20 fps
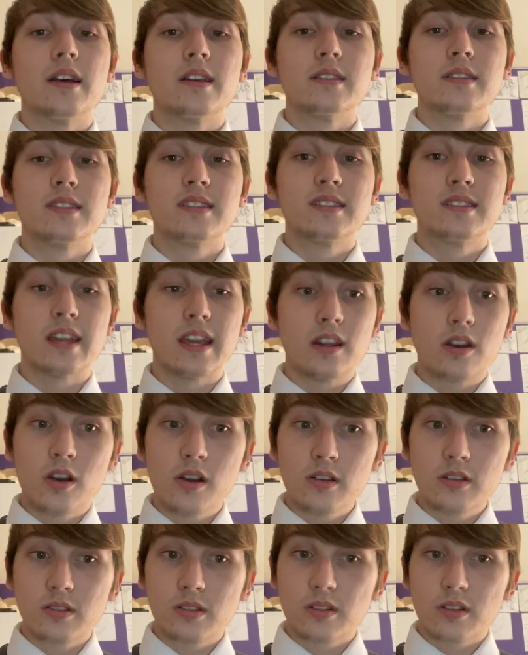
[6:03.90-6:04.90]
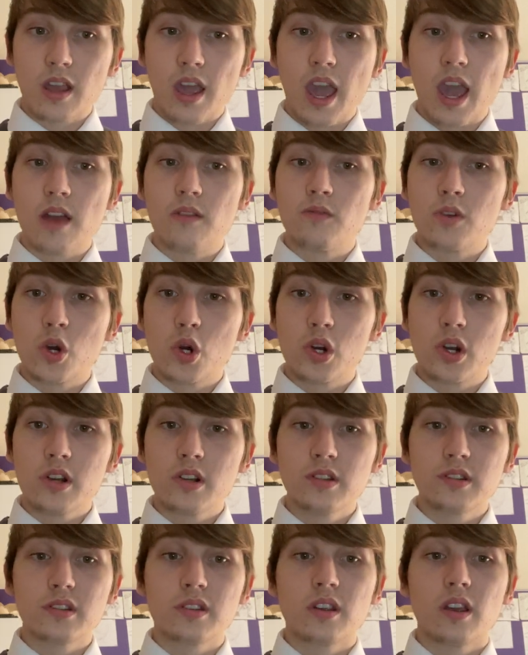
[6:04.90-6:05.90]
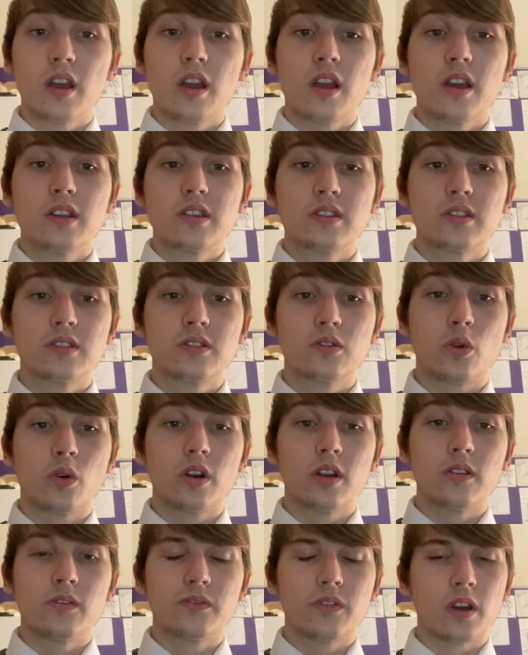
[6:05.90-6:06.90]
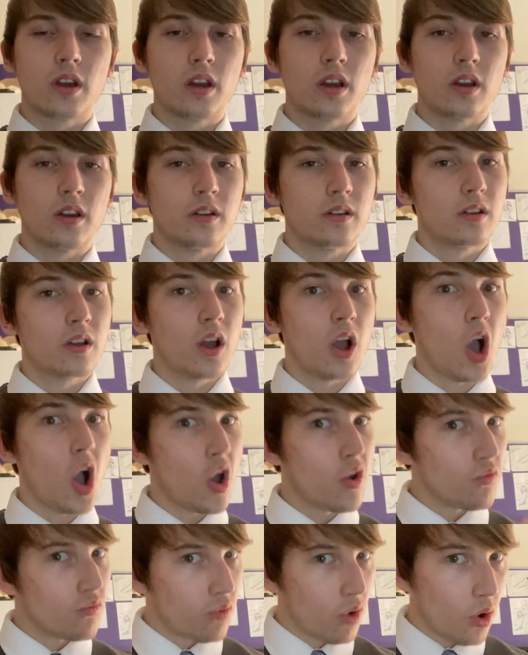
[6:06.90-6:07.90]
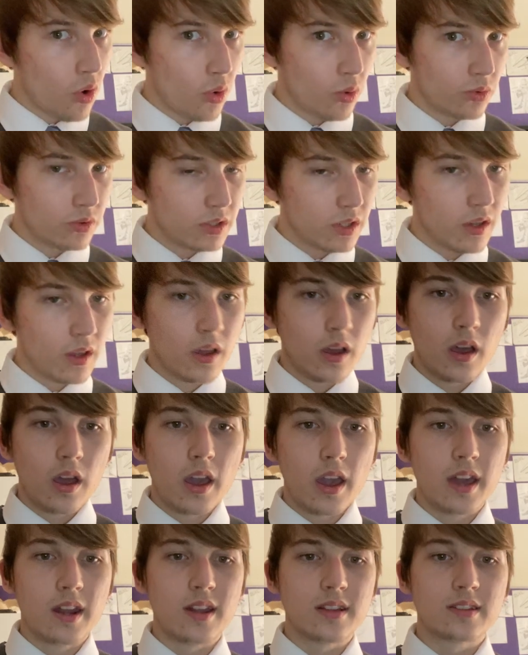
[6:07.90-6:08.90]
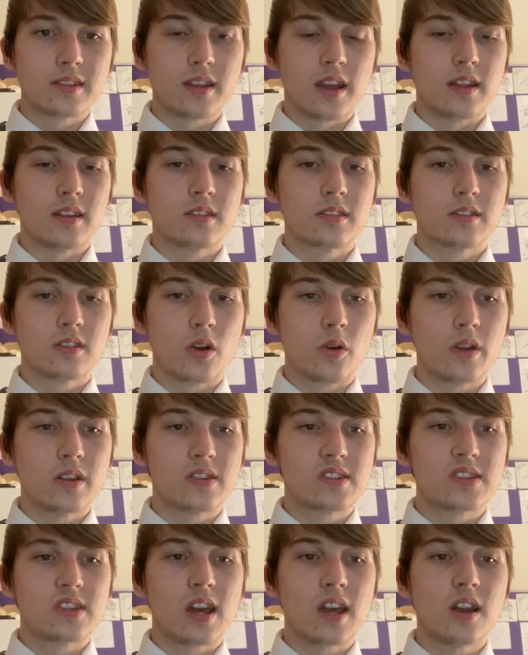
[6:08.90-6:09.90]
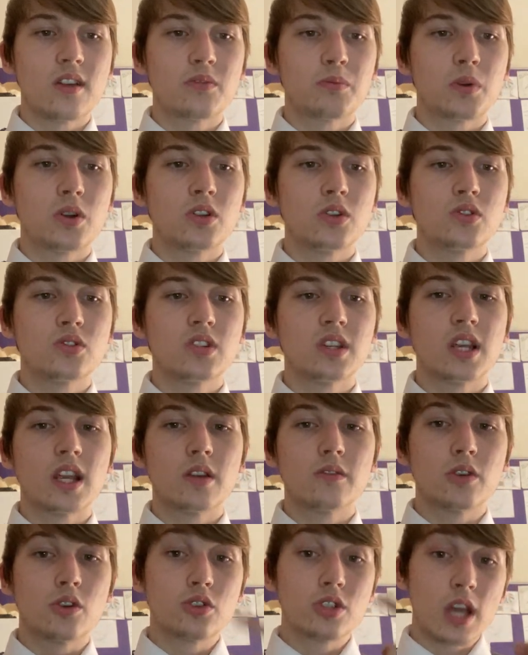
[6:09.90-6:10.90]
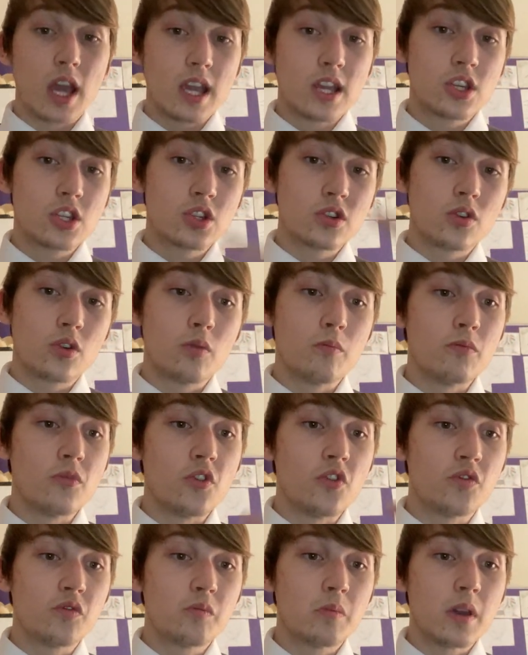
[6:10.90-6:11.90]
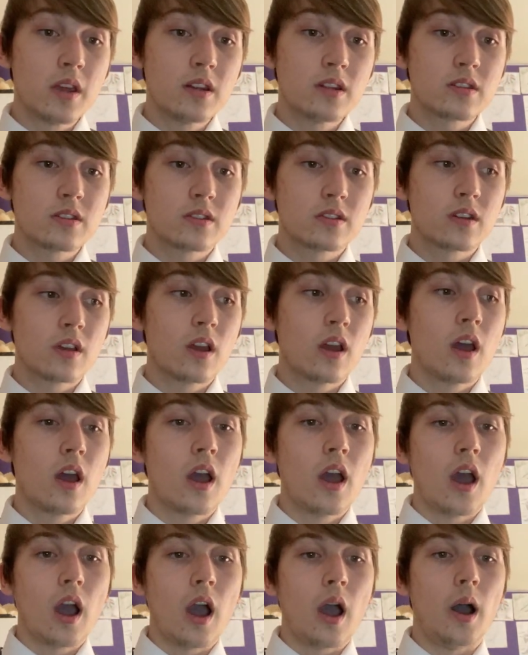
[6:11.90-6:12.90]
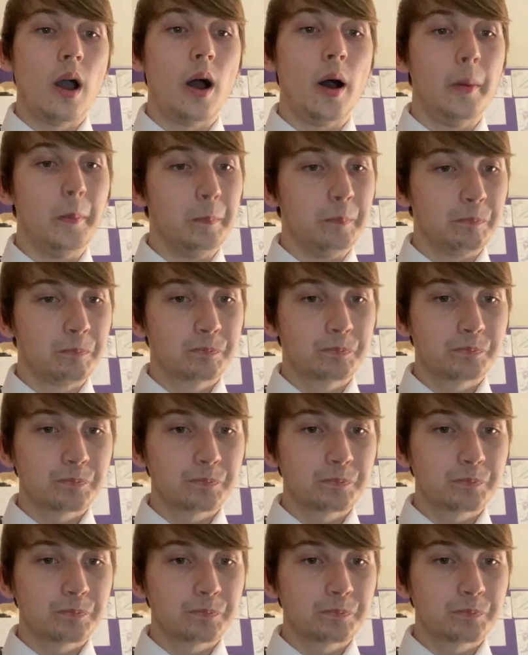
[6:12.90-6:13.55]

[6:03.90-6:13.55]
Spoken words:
stators and rotors sort of unrolled in a sense. So instead of producing a rotational movement, um,